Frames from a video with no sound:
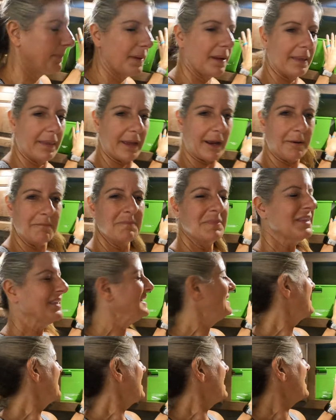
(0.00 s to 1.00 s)
up under there.
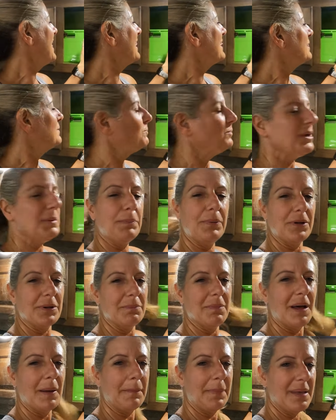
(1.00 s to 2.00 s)
We put
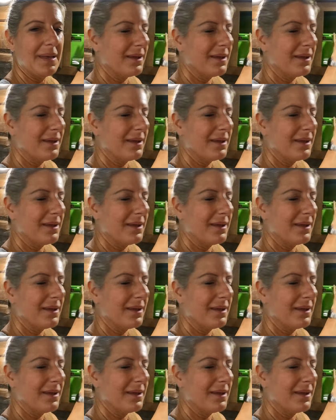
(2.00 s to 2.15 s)
them up